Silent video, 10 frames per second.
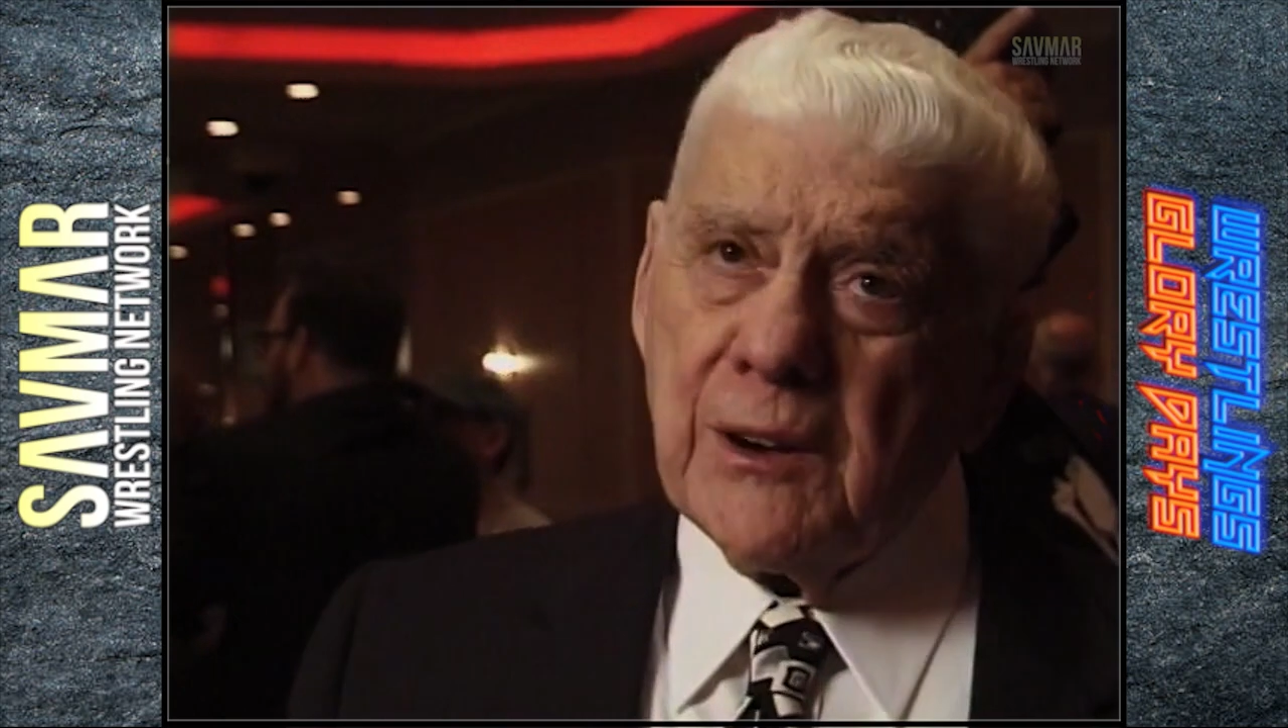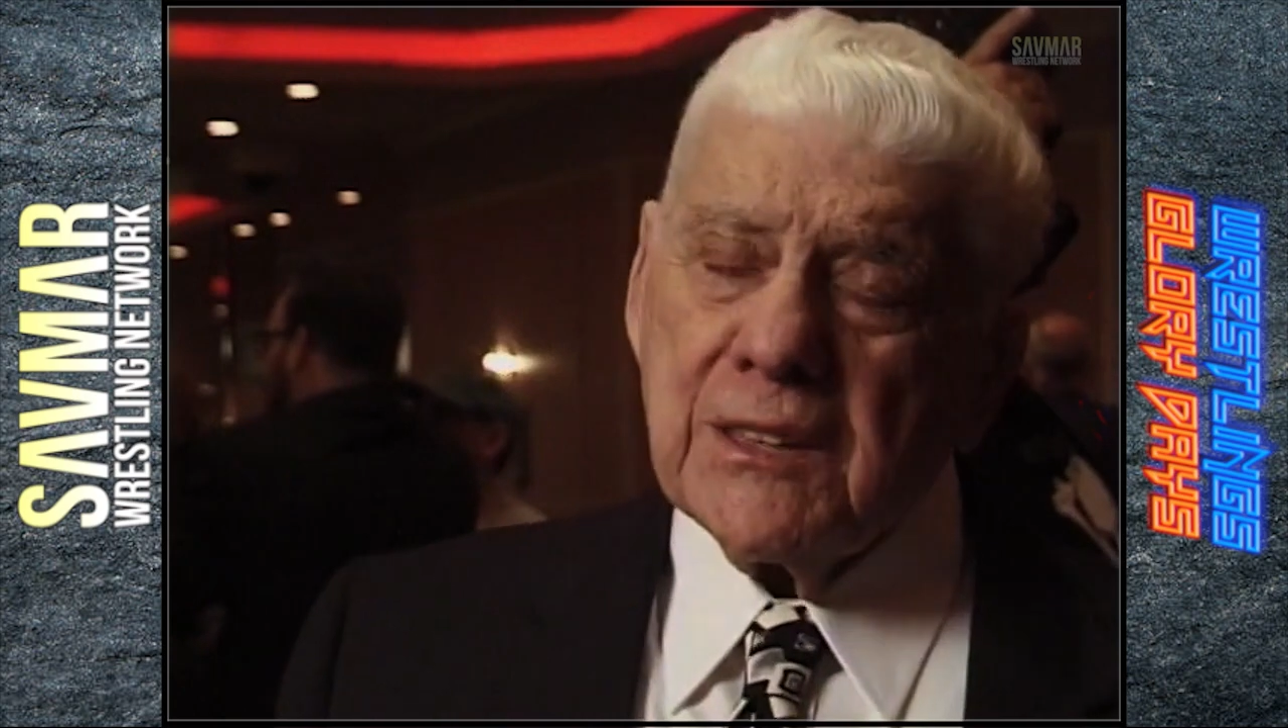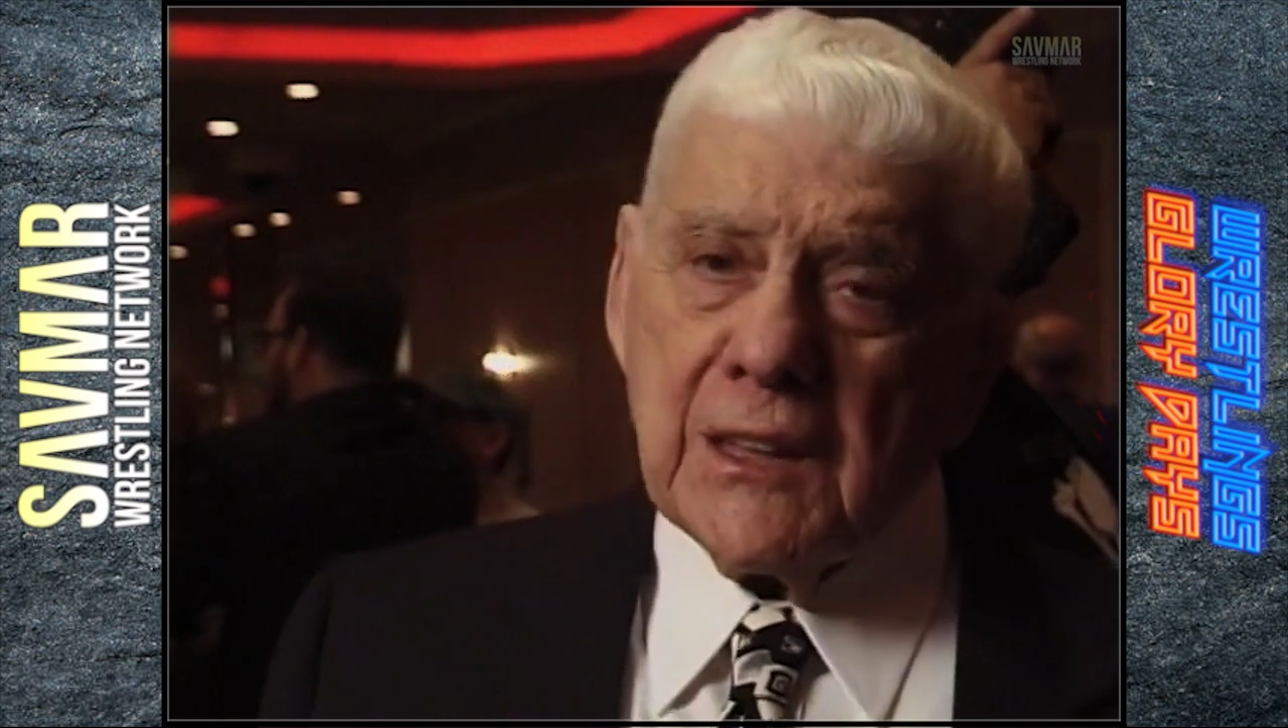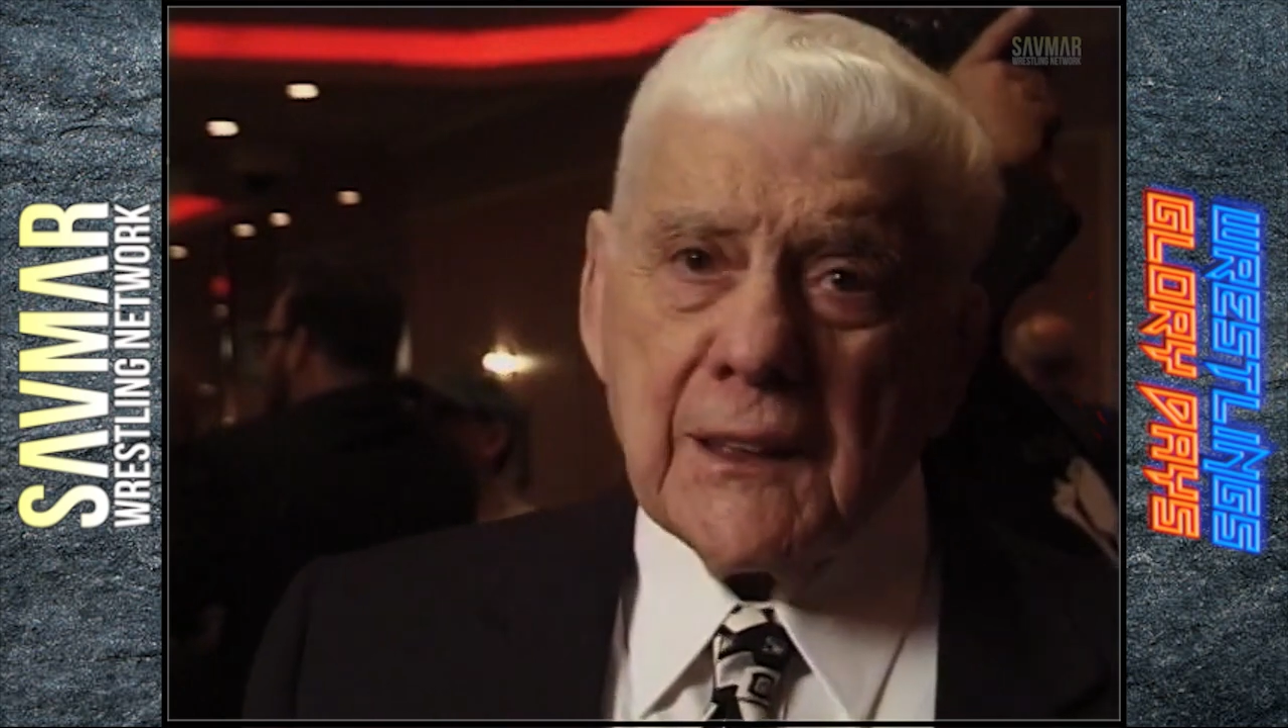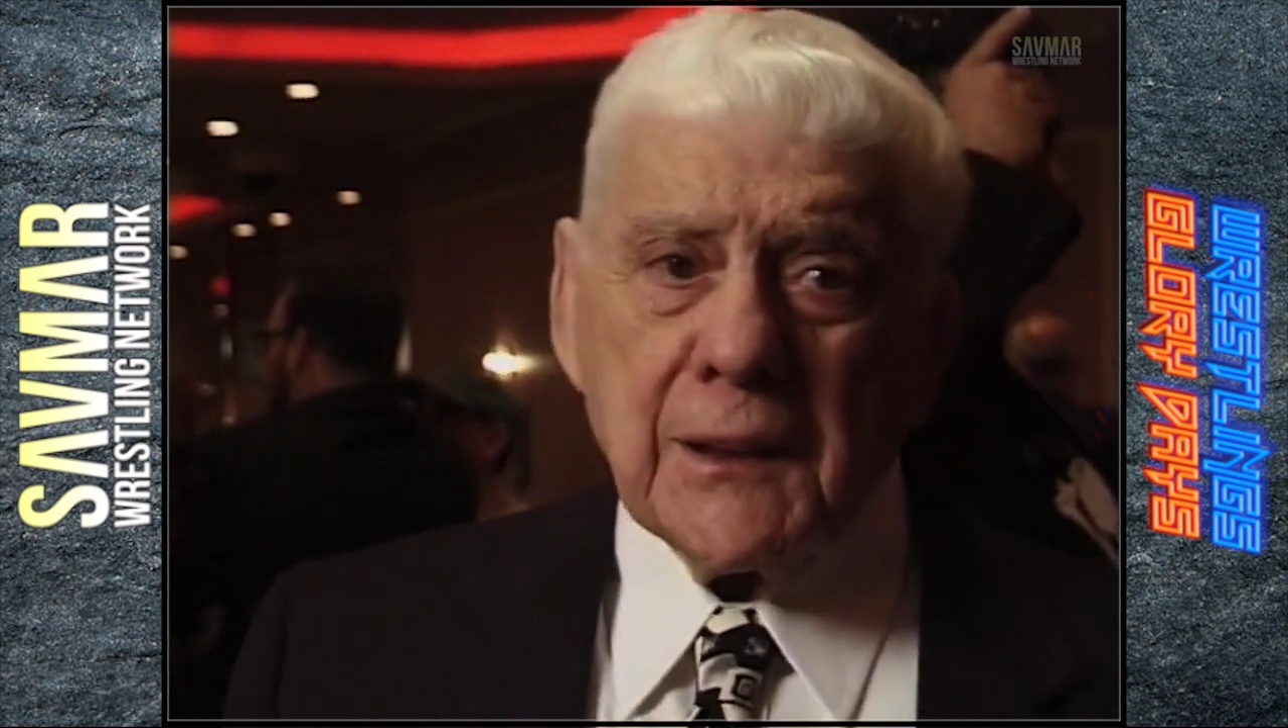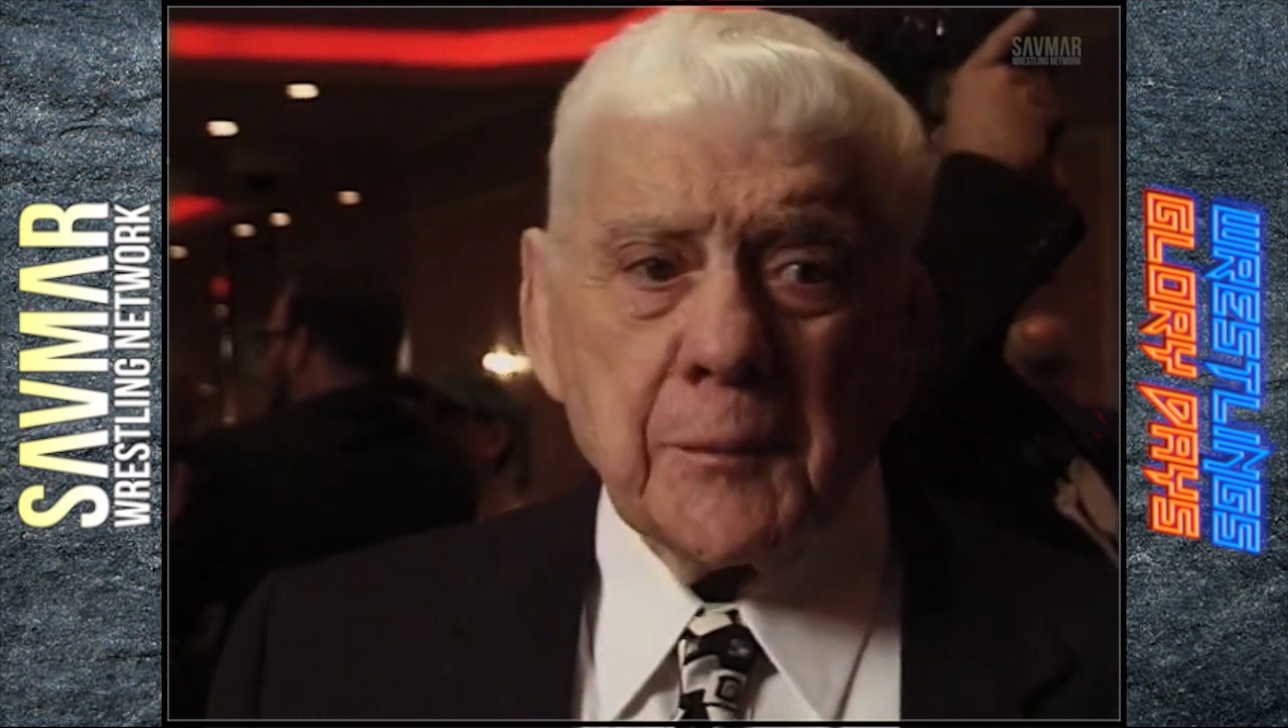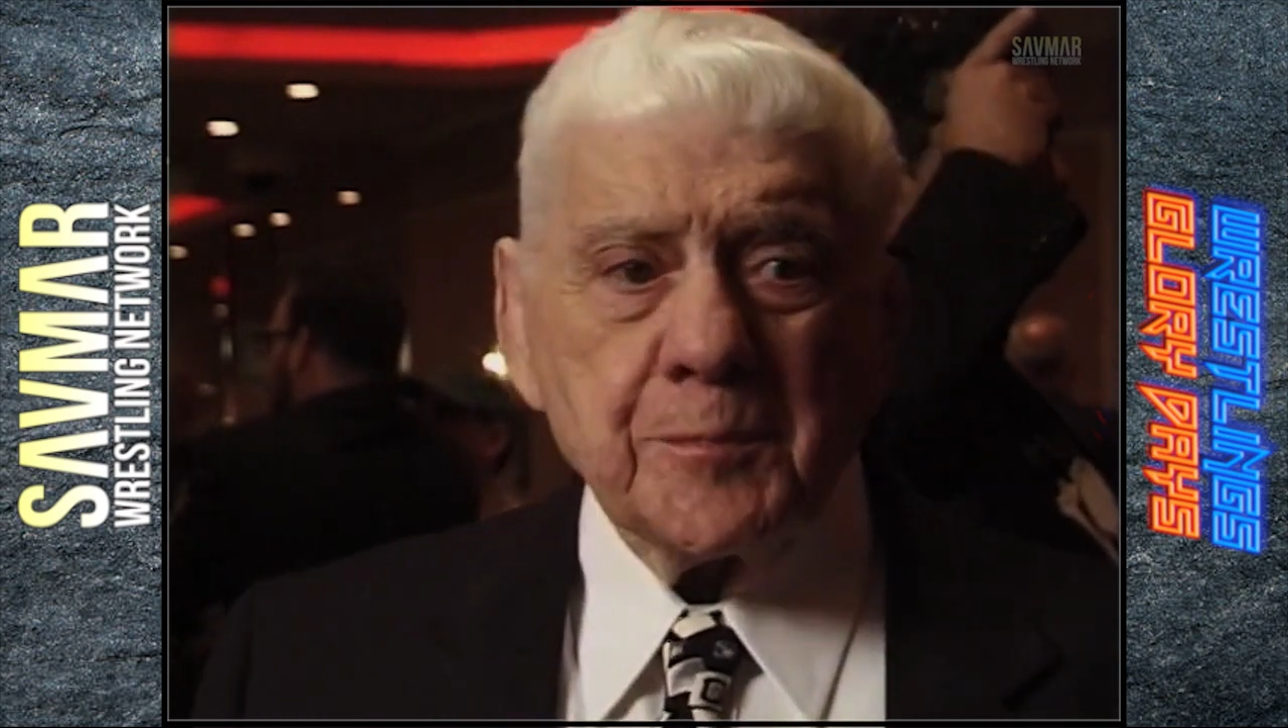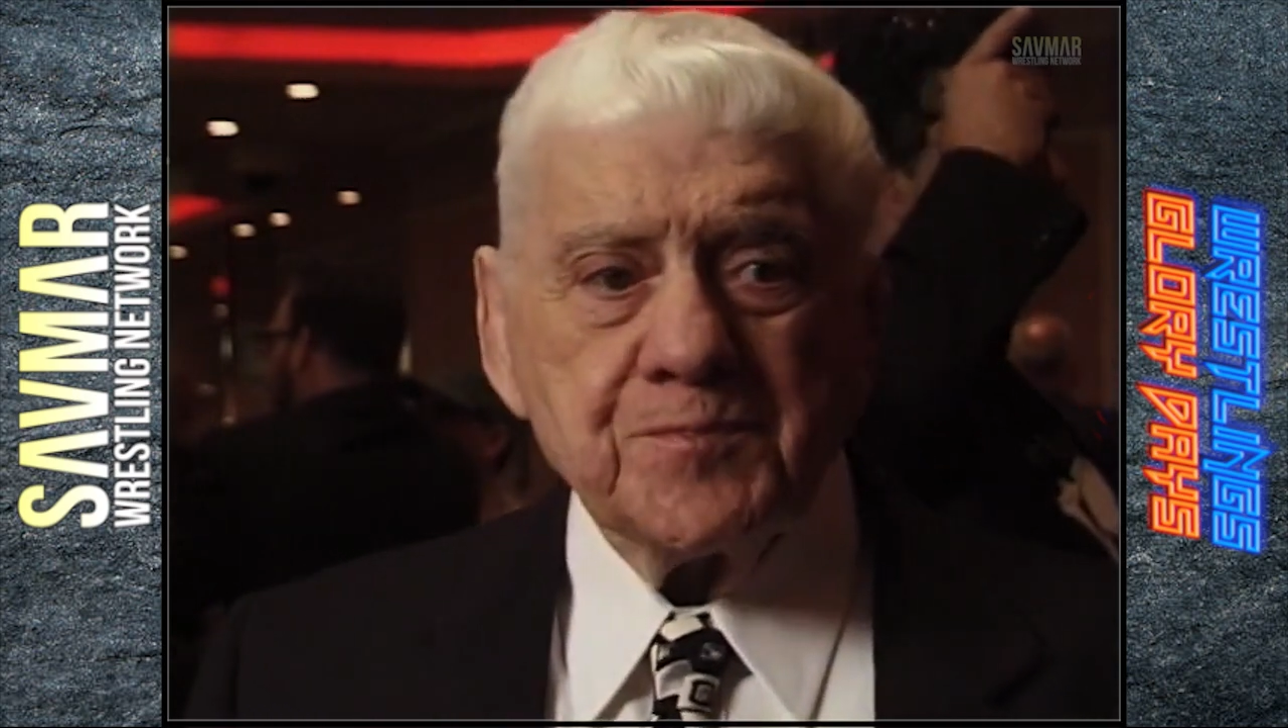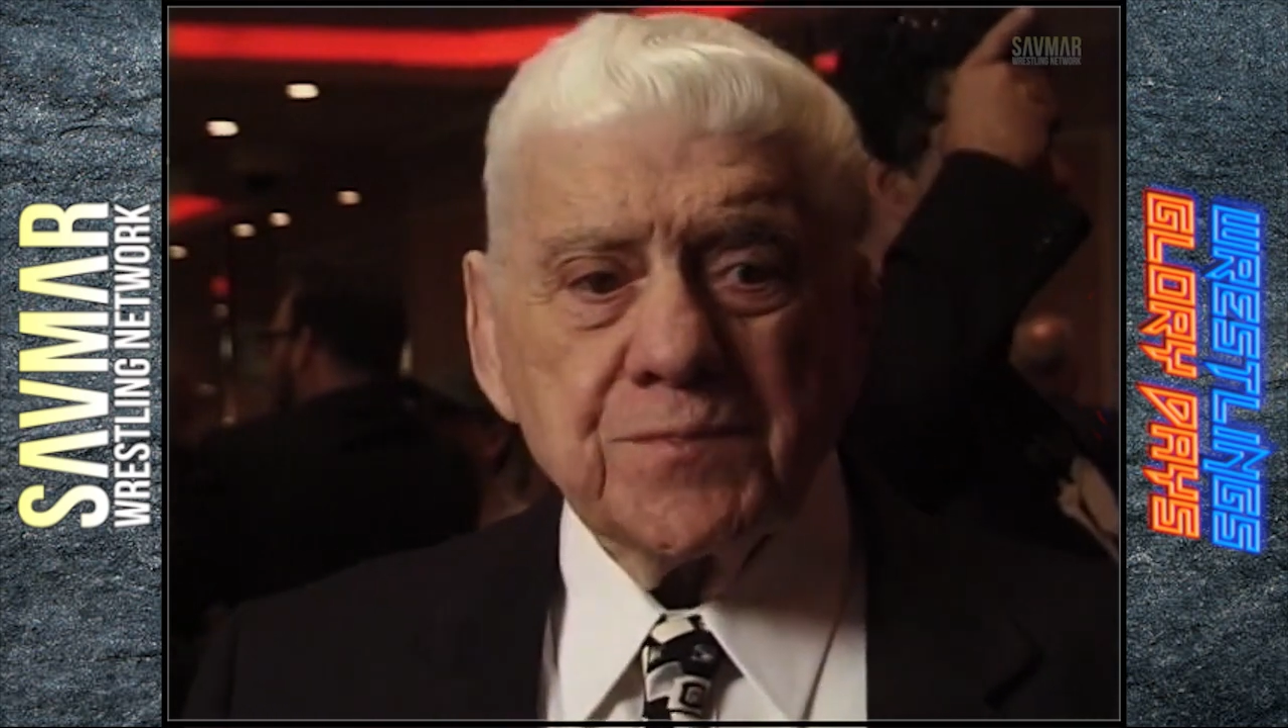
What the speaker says: bring that up,